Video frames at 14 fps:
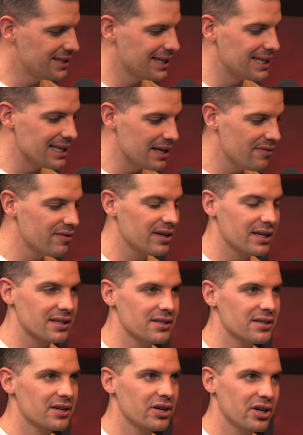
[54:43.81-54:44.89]

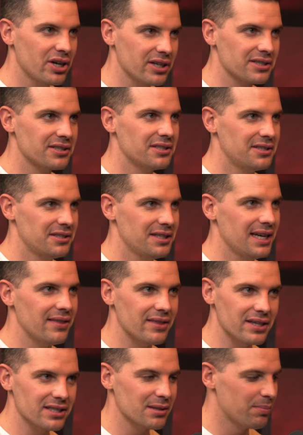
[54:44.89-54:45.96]
Significant costs
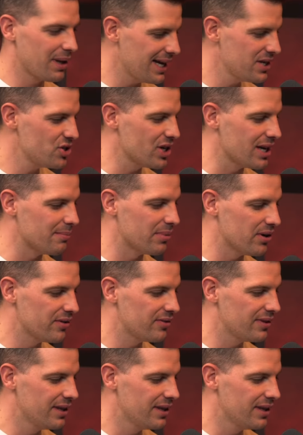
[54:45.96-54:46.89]
in the supply chain, both